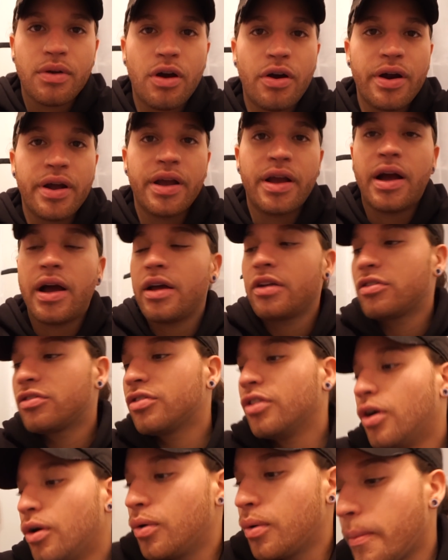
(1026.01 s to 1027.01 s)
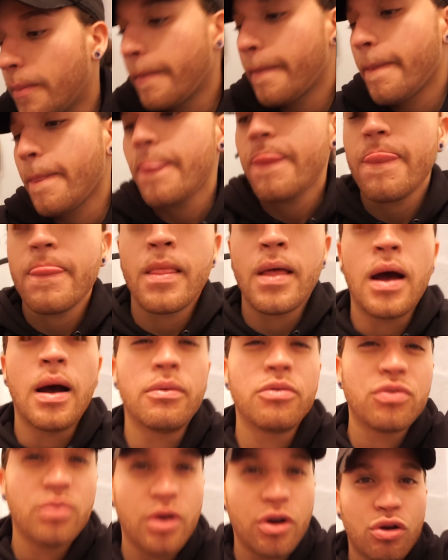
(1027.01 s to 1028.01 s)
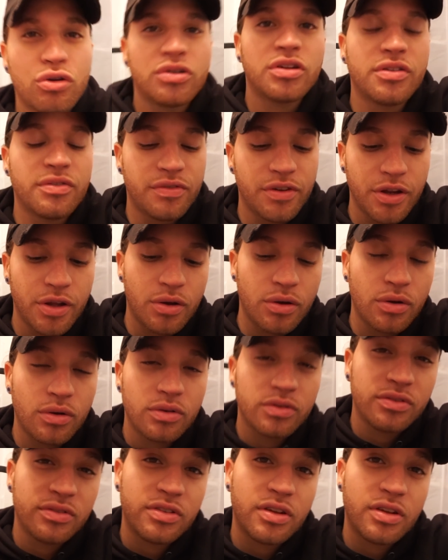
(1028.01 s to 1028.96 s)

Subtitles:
All right, guys. So I just want to close out the video.